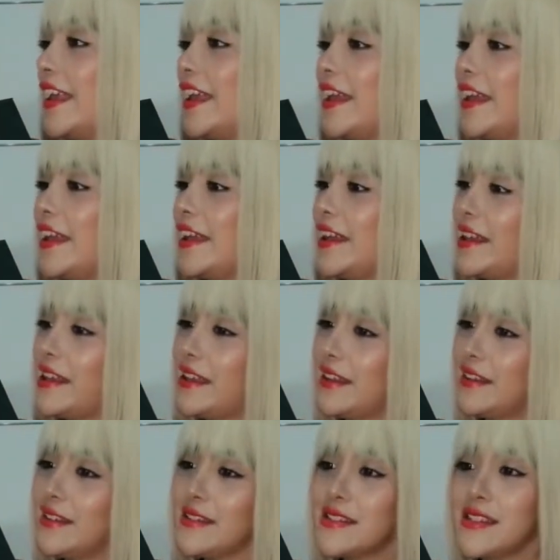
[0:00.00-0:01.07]

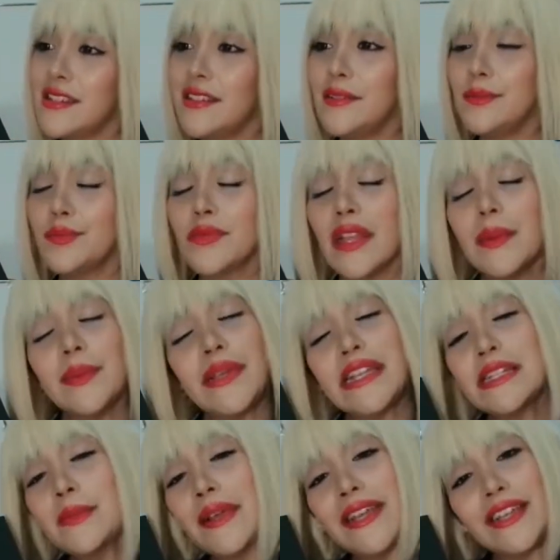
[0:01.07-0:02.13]
and it
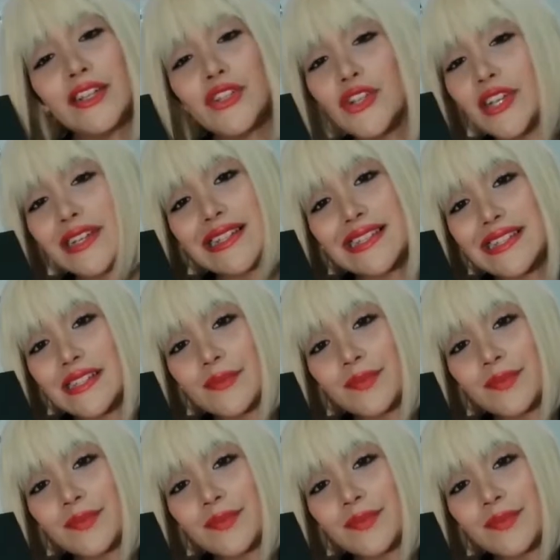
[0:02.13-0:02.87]
piqued my interest.